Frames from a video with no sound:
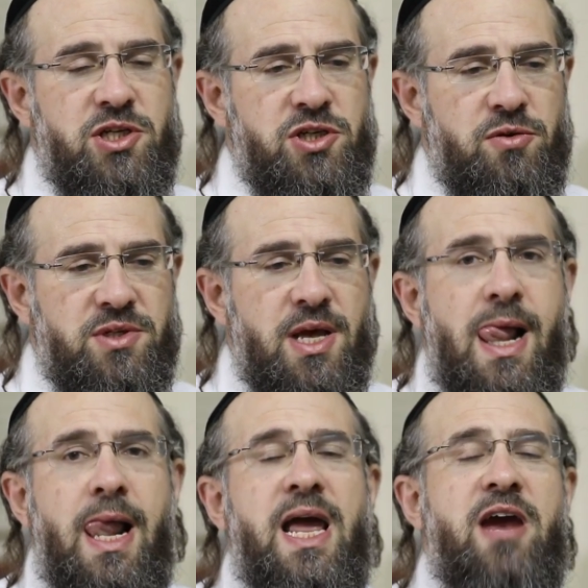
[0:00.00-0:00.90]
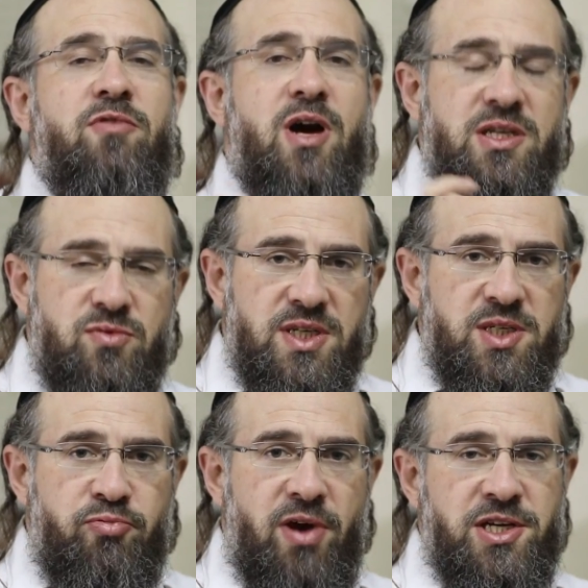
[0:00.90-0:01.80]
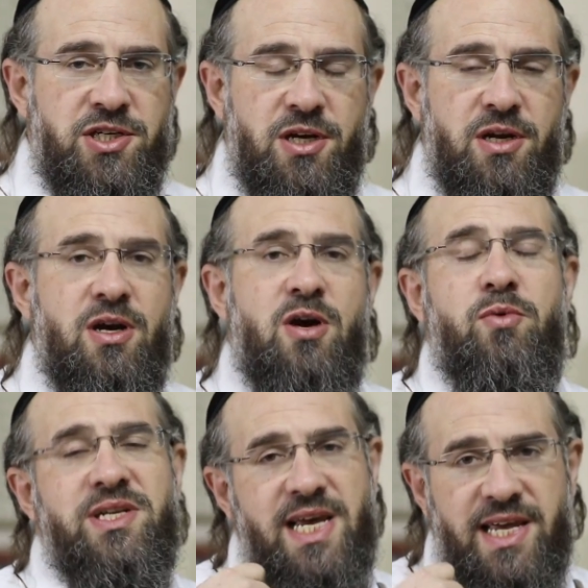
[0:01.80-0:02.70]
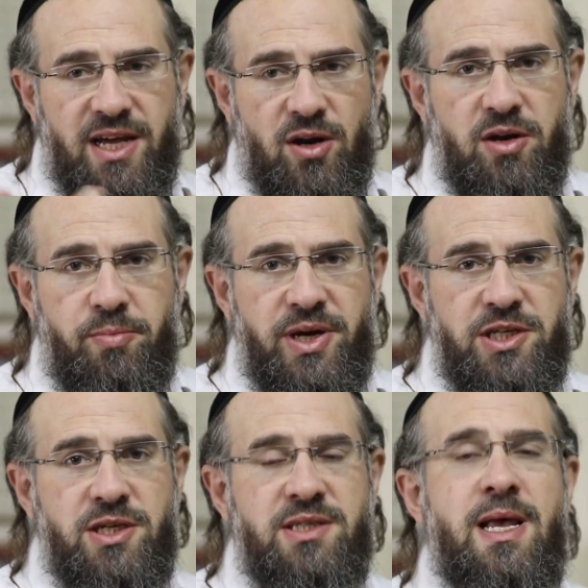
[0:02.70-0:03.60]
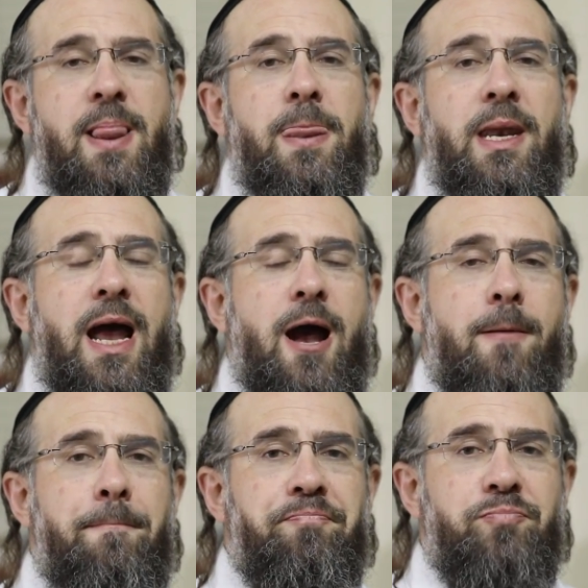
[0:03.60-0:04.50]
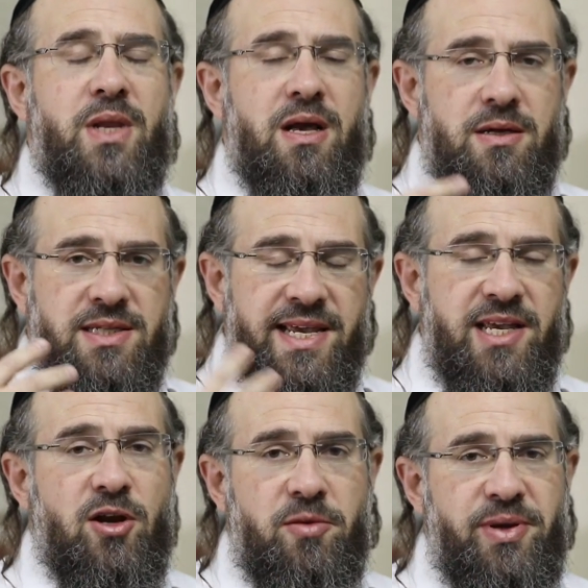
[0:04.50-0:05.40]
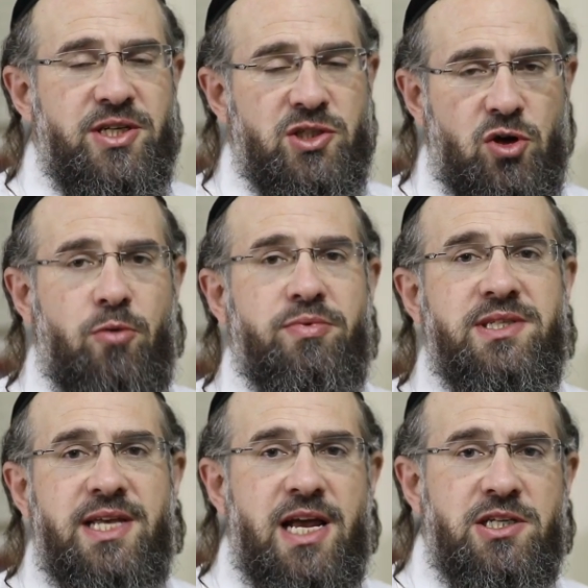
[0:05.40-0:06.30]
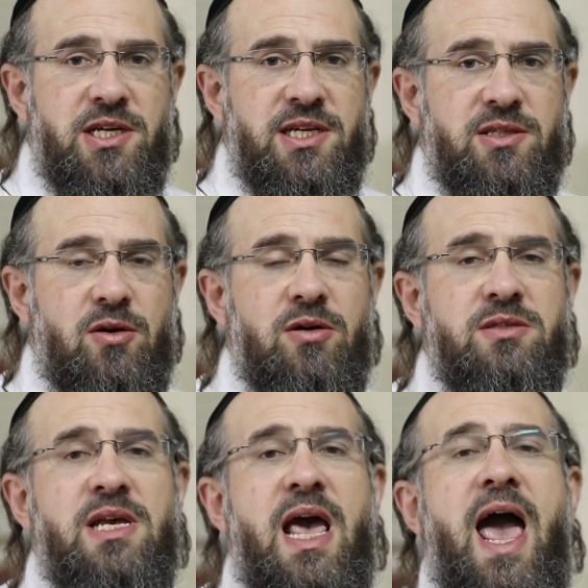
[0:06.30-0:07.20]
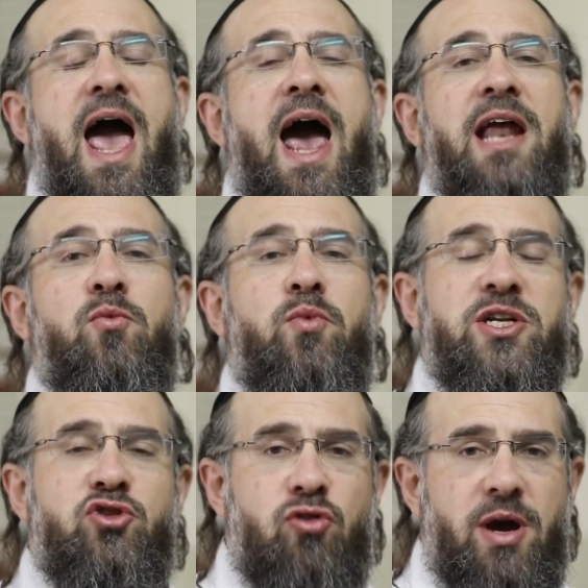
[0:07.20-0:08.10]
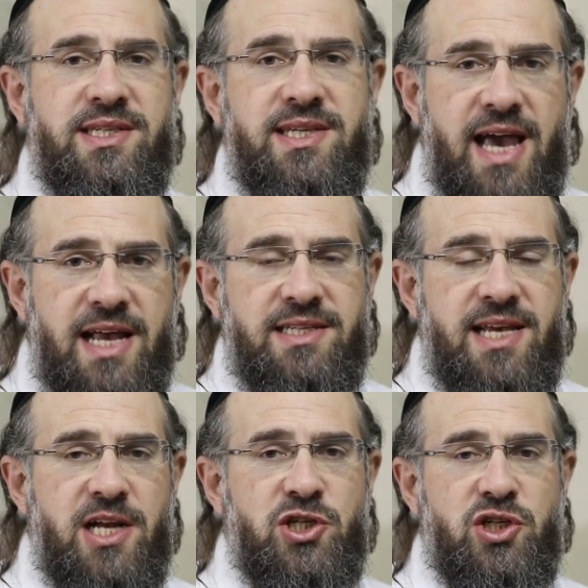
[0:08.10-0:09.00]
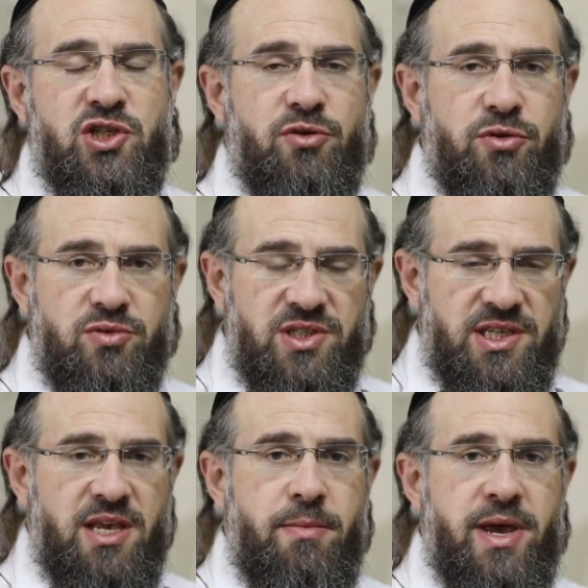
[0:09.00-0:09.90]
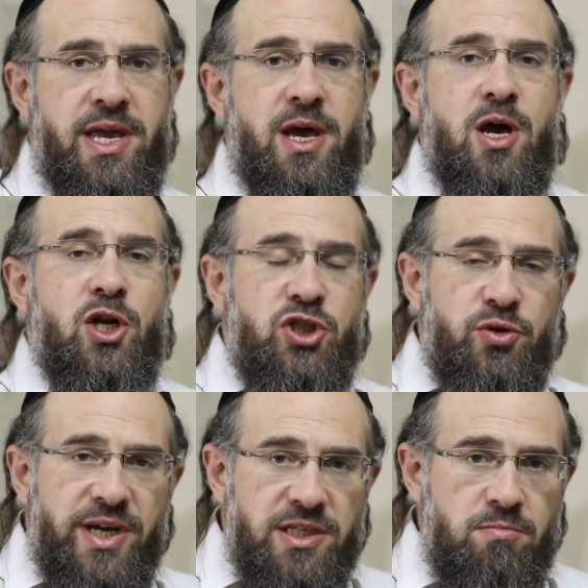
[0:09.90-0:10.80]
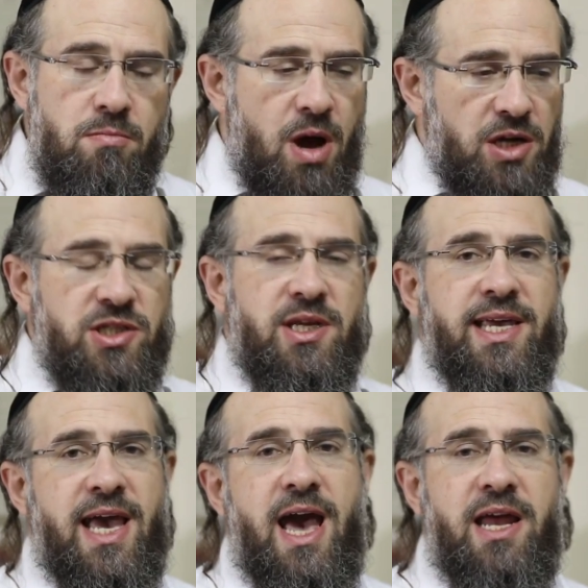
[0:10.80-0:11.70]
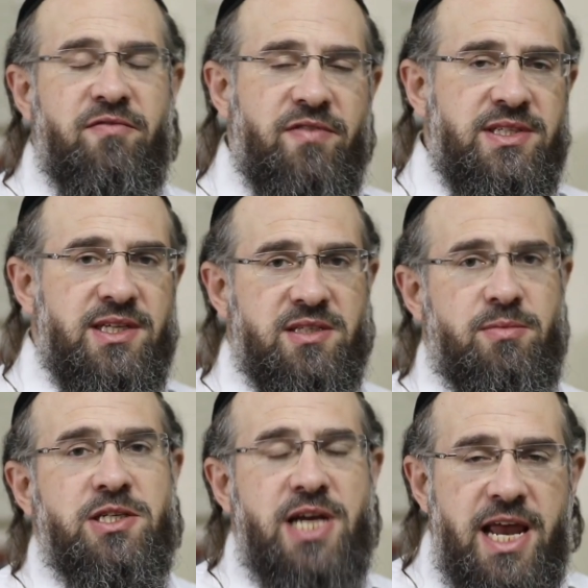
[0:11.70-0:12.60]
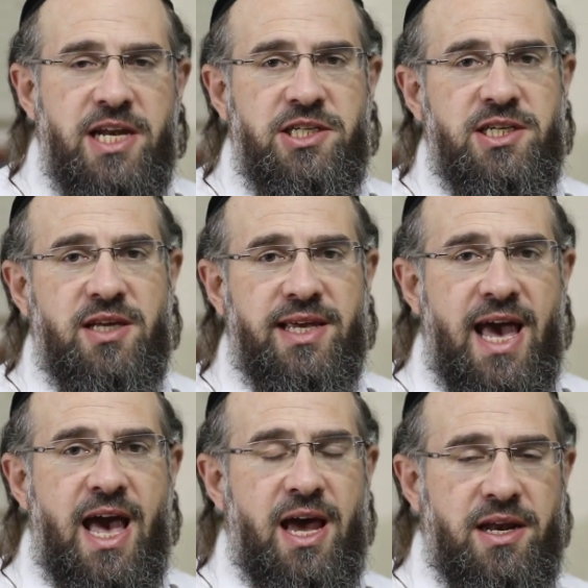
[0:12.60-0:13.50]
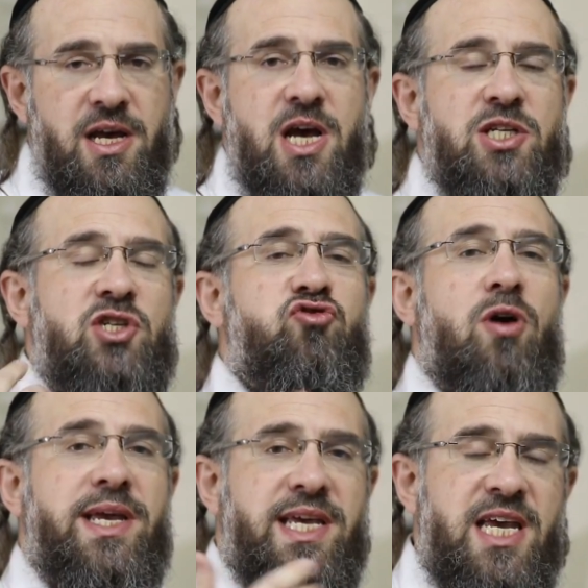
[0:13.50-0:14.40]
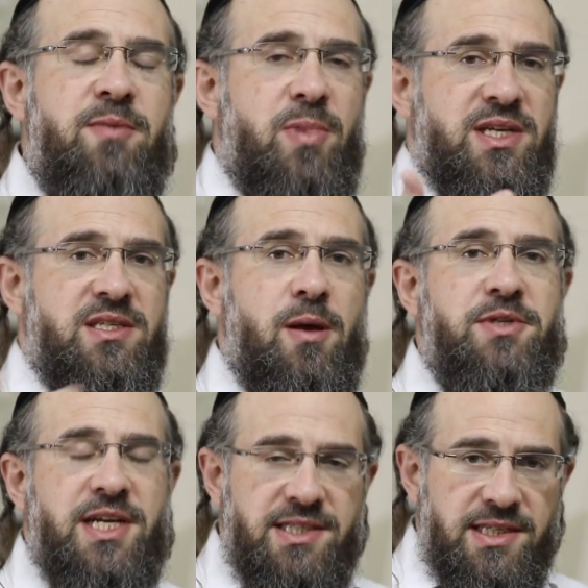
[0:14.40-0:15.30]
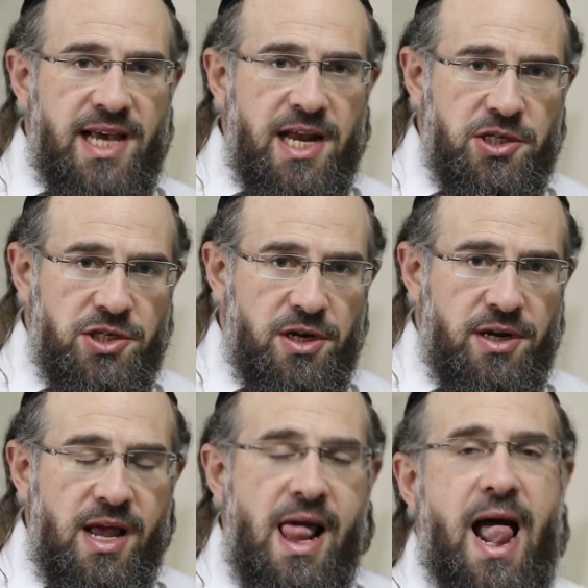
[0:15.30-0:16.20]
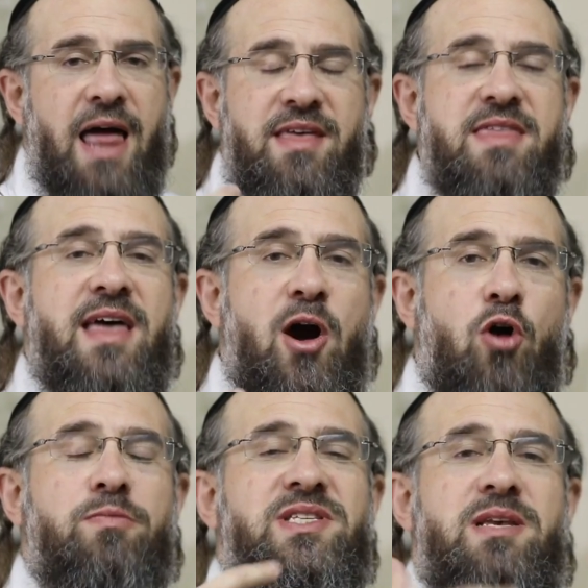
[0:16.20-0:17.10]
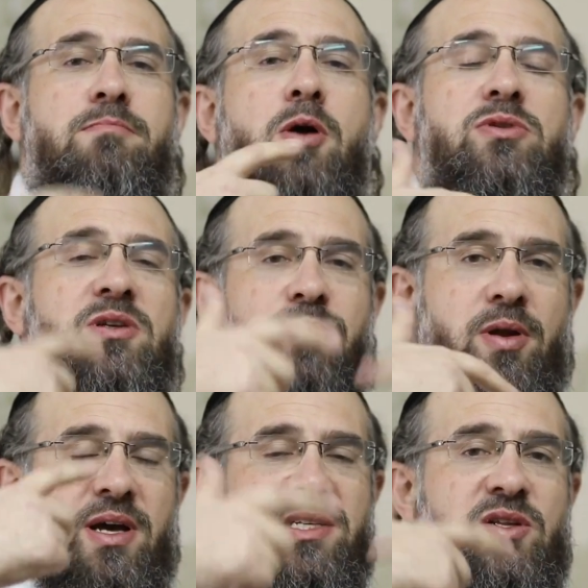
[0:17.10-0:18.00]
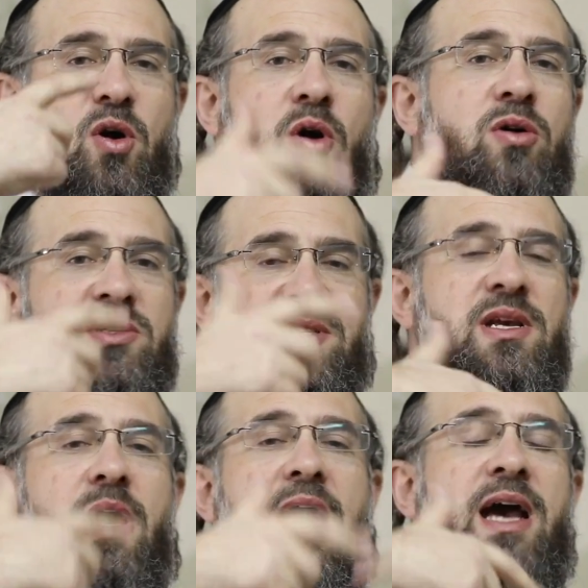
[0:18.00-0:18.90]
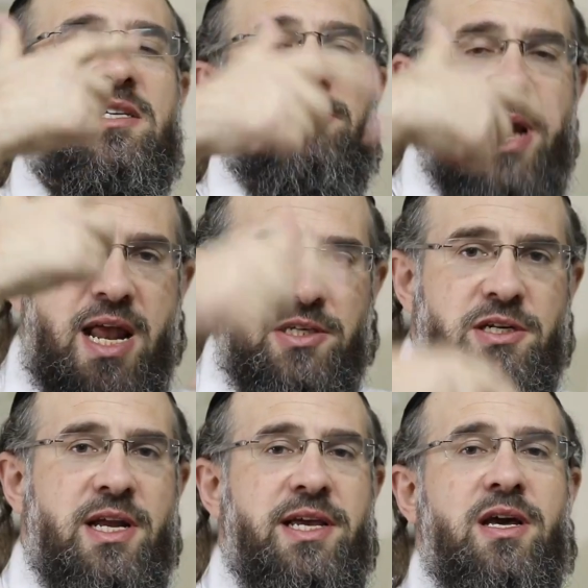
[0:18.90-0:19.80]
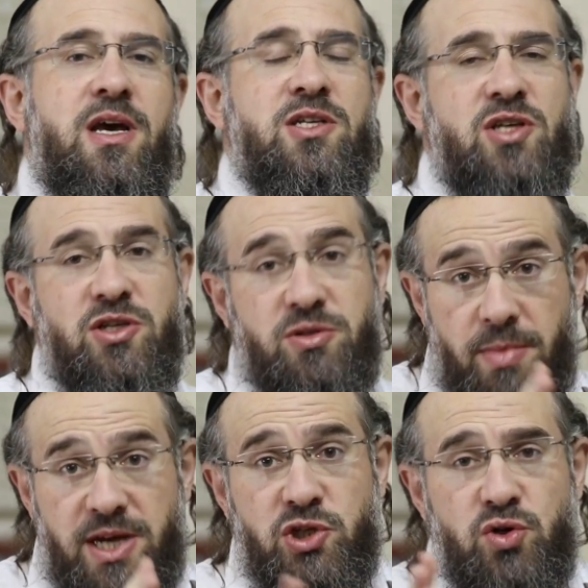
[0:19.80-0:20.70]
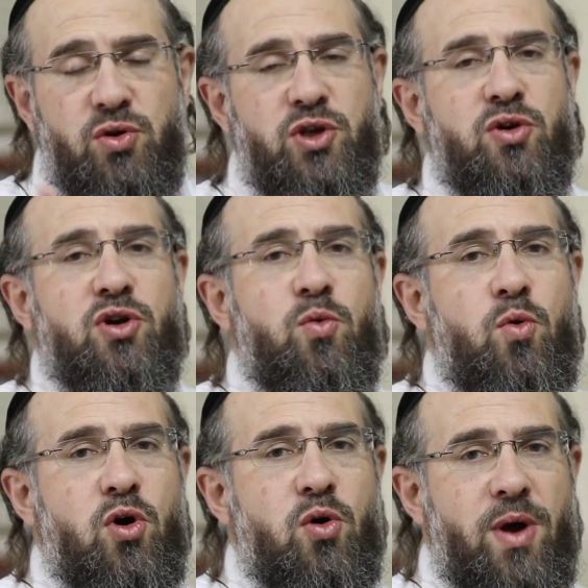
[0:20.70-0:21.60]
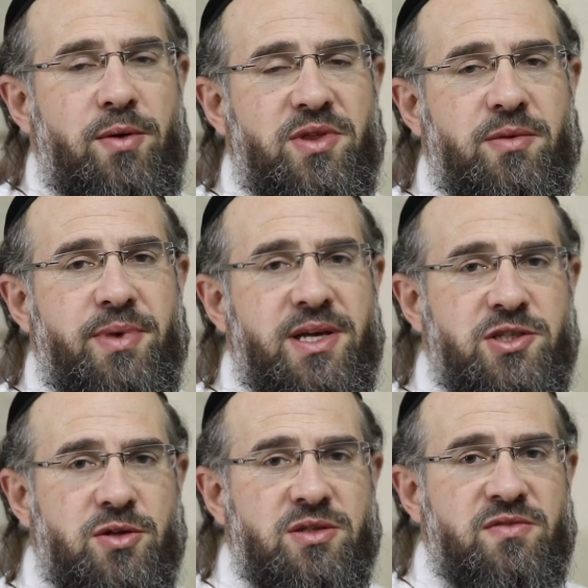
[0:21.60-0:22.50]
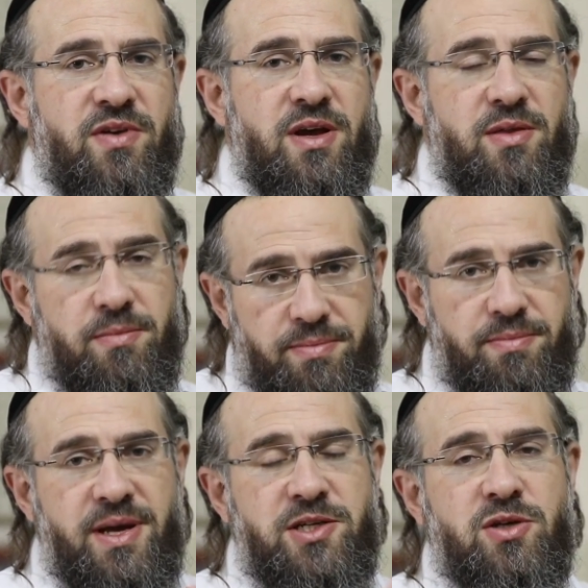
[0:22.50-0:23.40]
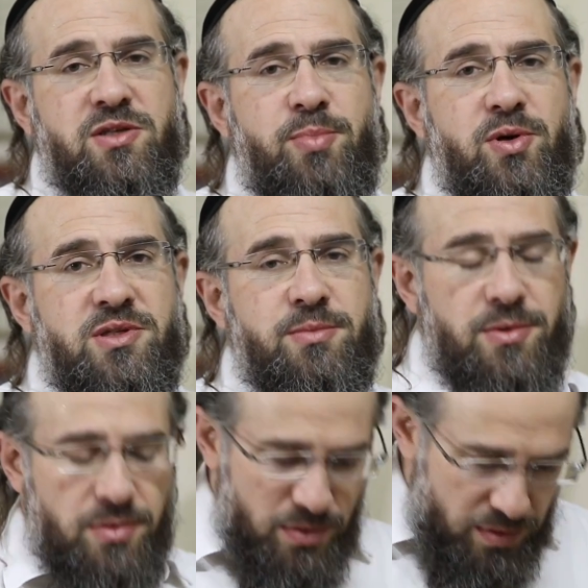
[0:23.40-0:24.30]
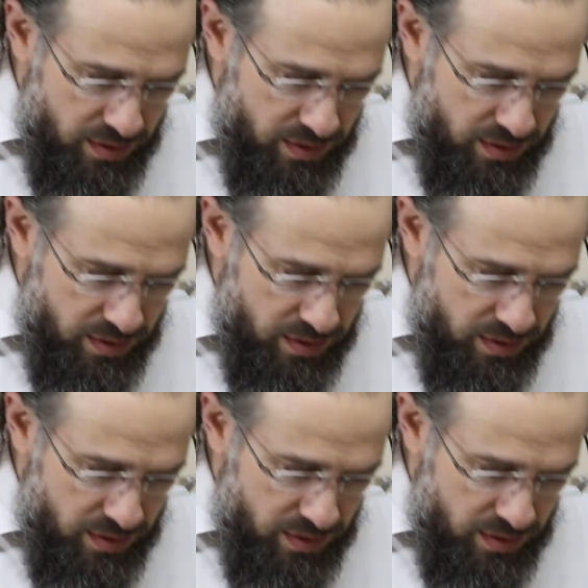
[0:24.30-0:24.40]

shoot. In regards to expression, we're taking a lot of pictures. Taking a lot of pictures obviously engineers the odds, and we're trying to get attention. So you'll see me doing as much as I can, investing as much energy as I can to try and keep my subject's attention, and then that obviously multiplies the odds exponentially, so to make sure that you're going to walk away with the best shots possible.